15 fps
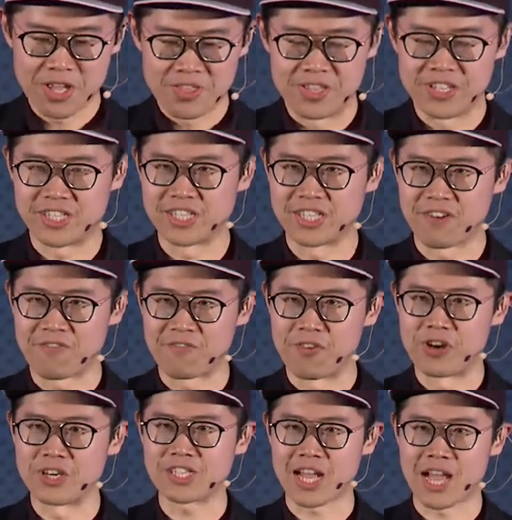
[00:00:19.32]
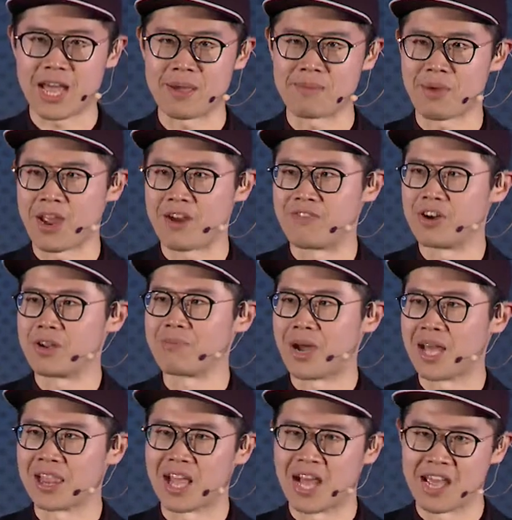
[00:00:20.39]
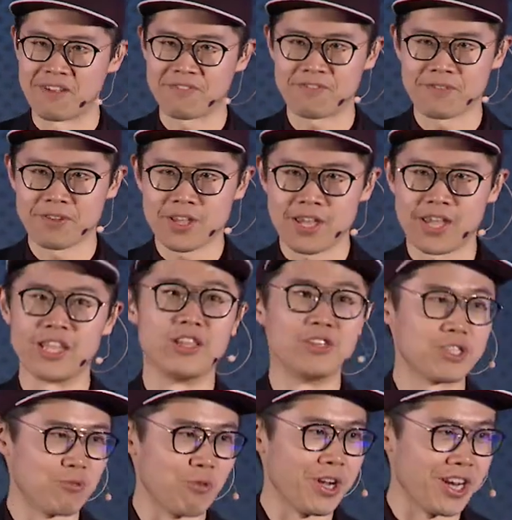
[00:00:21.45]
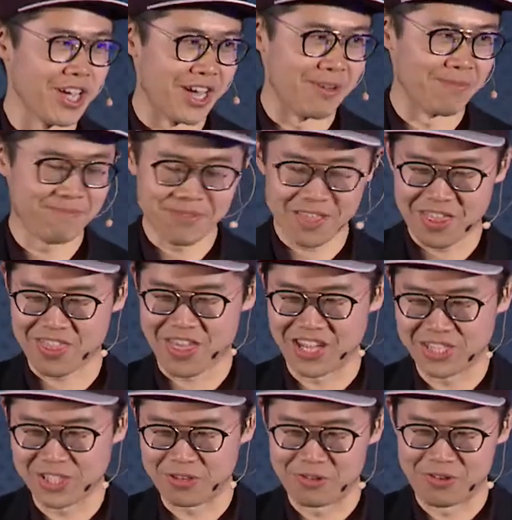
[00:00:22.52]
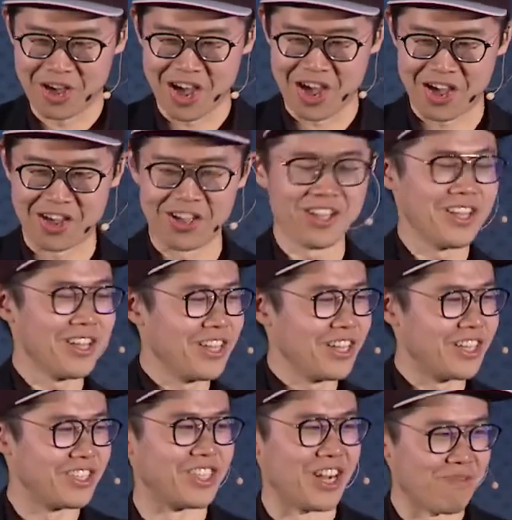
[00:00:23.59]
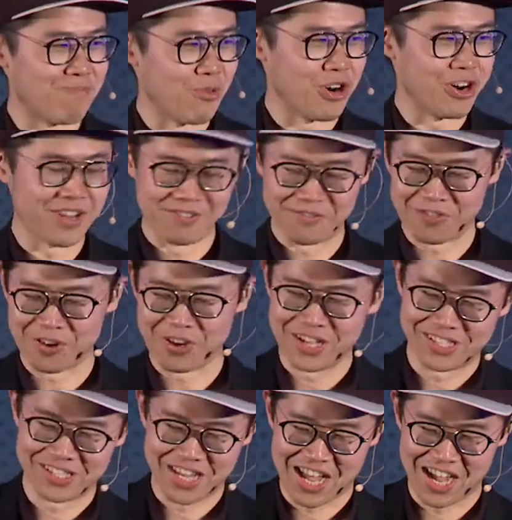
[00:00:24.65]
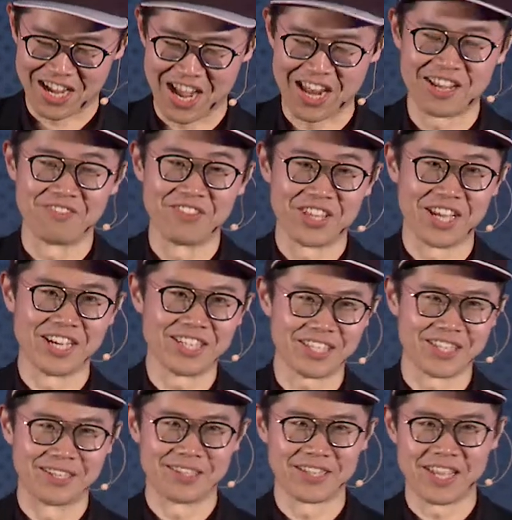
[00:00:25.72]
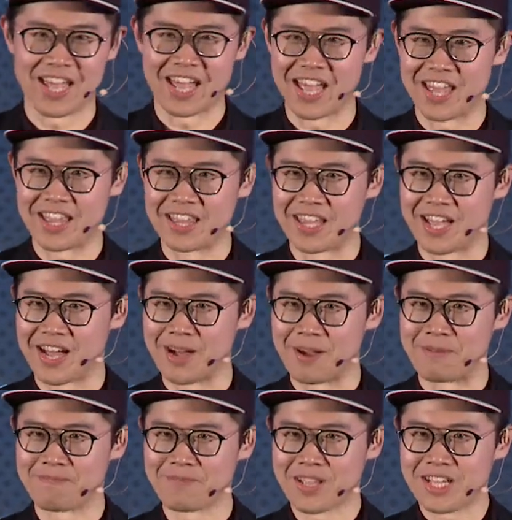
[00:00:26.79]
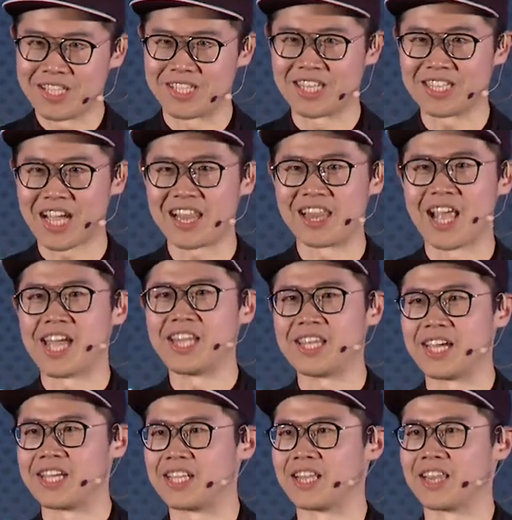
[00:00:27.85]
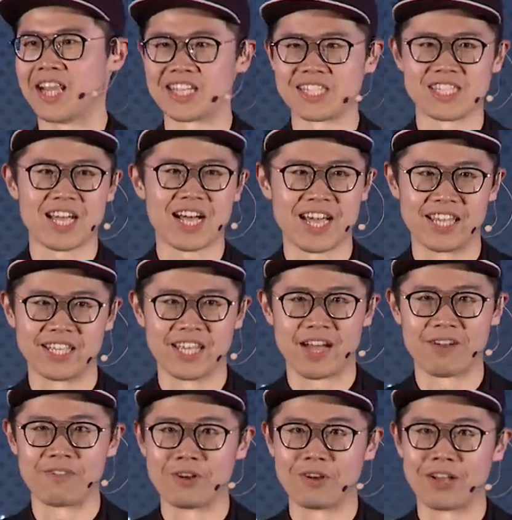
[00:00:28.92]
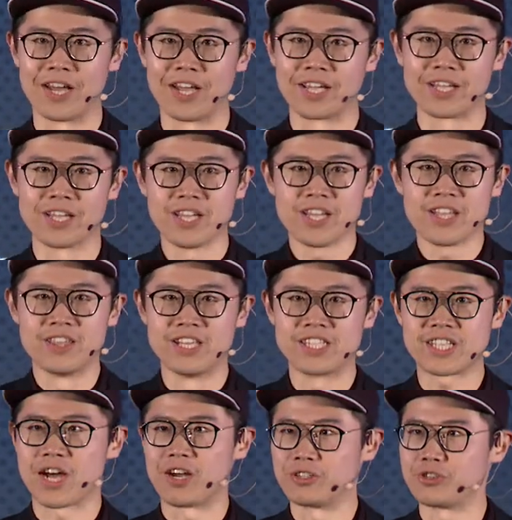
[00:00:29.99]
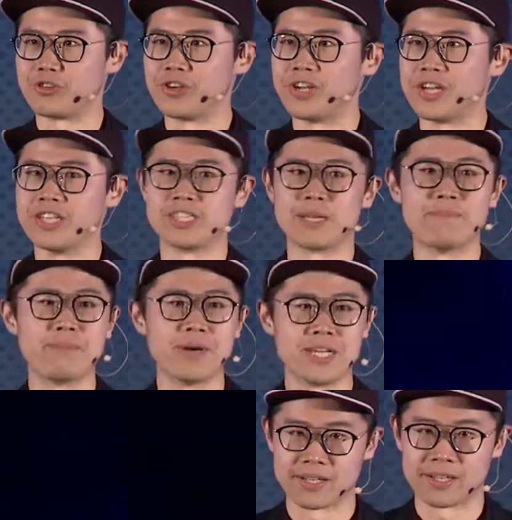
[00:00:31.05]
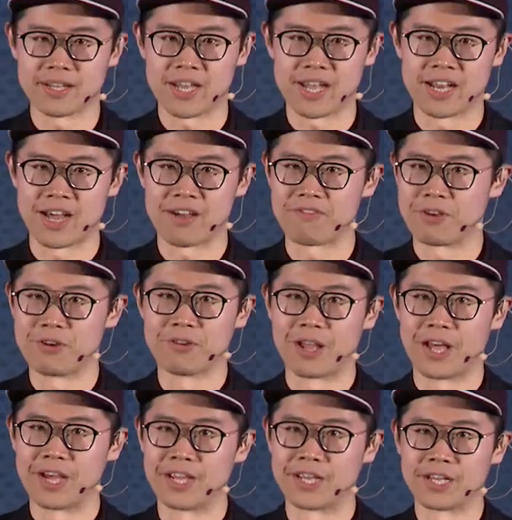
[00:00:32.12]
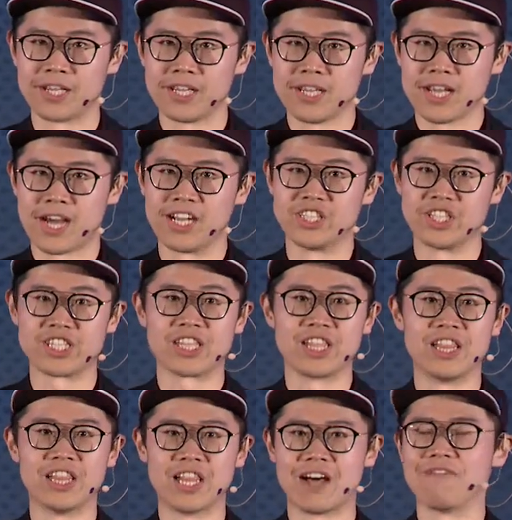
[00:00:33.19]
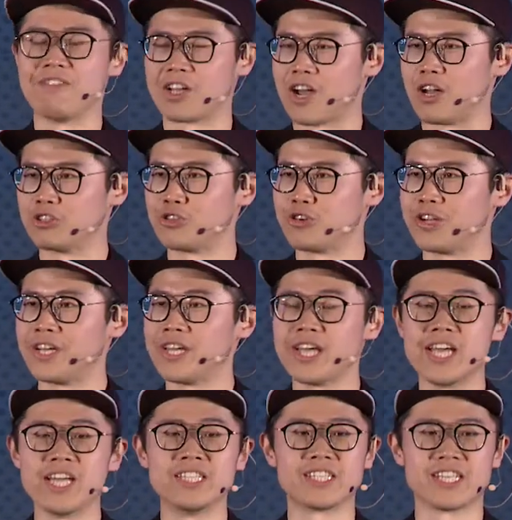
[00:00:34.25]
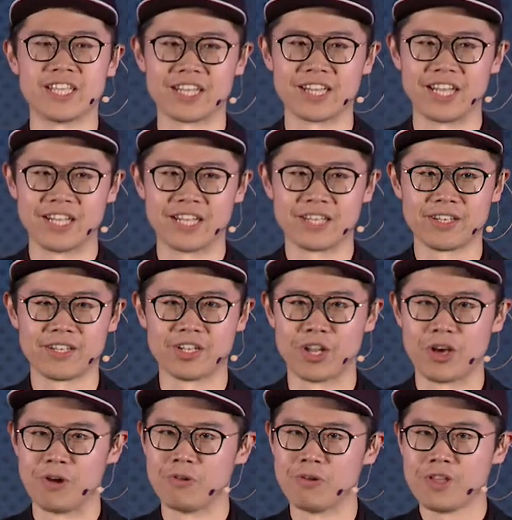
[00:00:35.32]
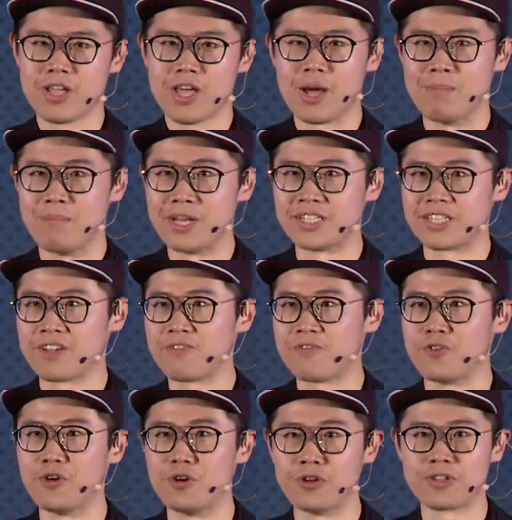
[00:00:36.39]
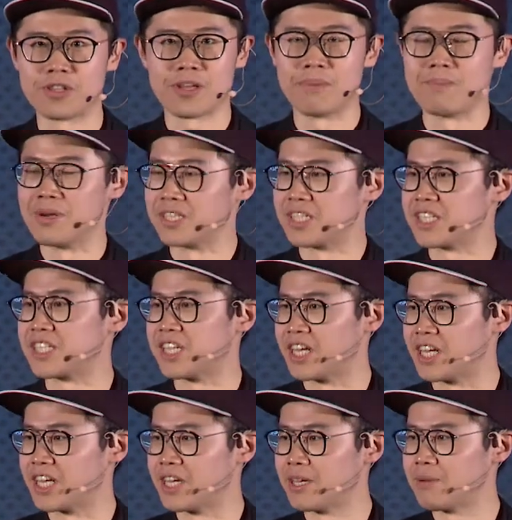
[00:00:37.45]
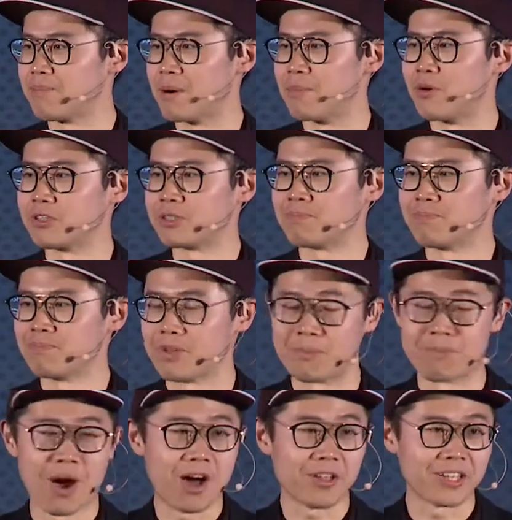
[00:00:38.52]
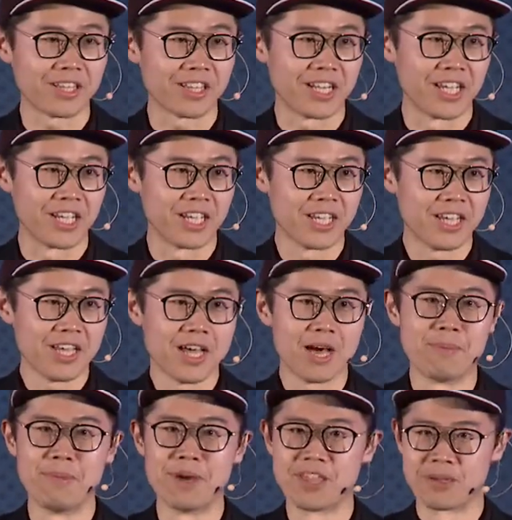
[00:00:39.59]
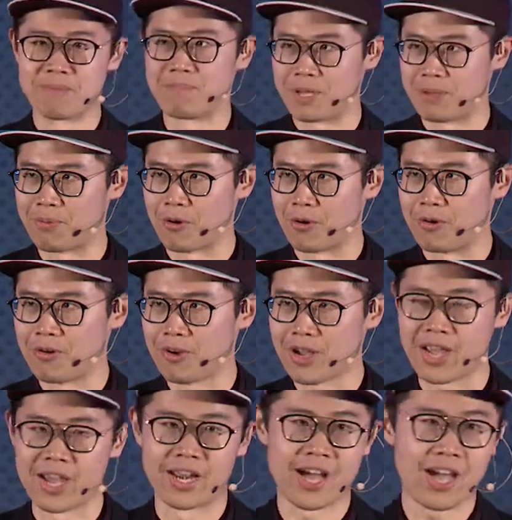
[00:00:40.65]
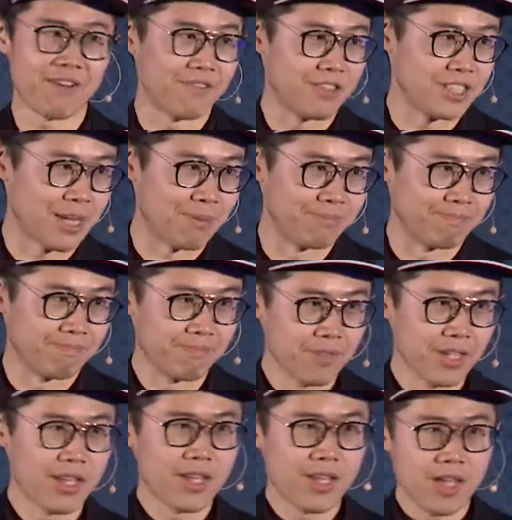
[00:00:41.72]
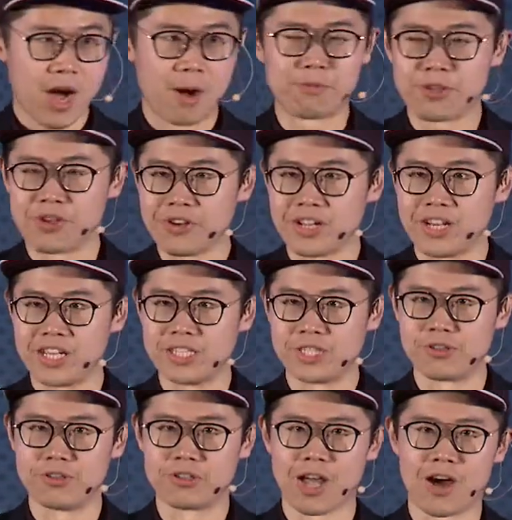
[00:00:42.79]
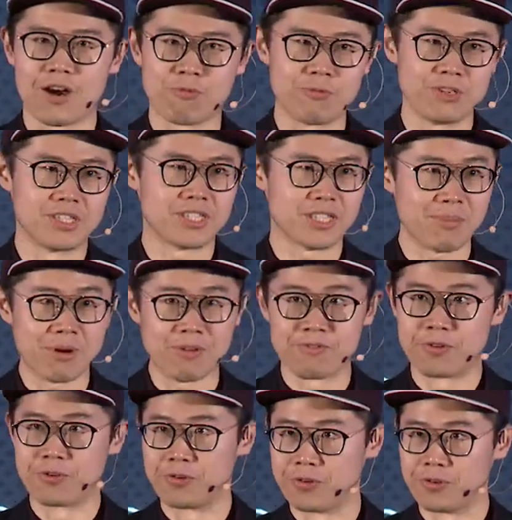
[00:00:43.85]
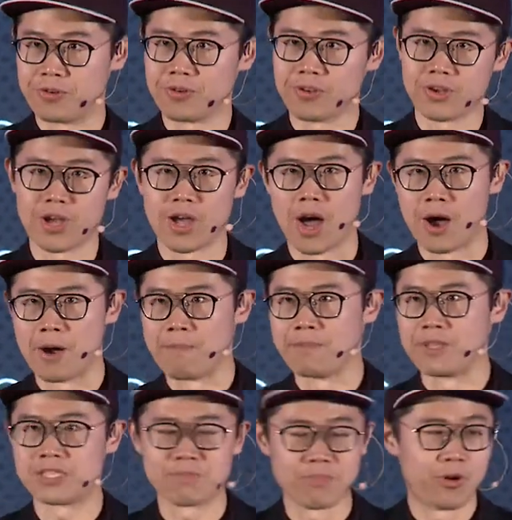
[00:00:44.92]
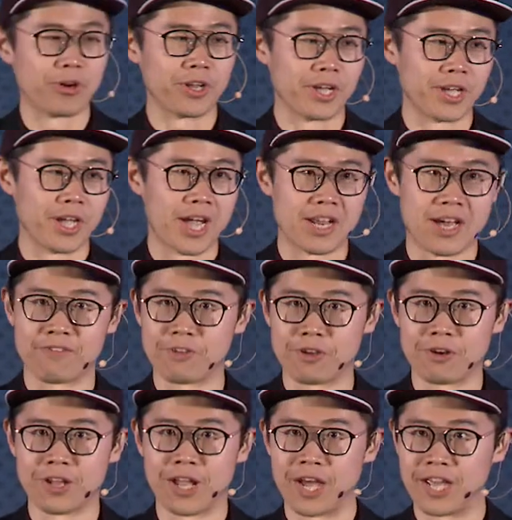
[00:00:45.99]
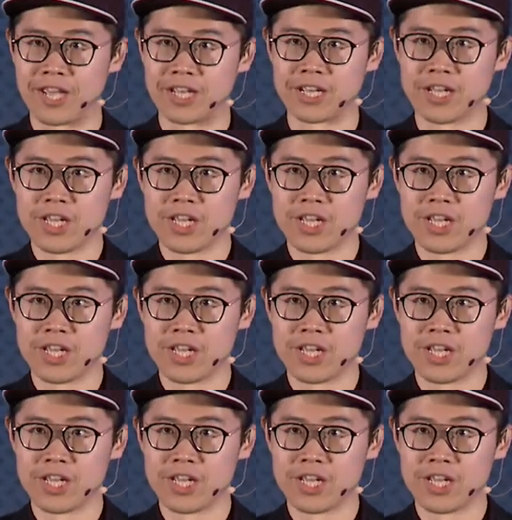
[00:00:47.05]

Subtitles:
this is the first time ever in my life in Lithuania, thanks to Jeff Burden for his kind invitation. And since I landed last night, I feel like this country is amazing, and I feel like I just love the country instantly. Amazing food, amazing city, but most importantly, amazing people. And I have some opportunities to talk with some of you this morning, and I feel like,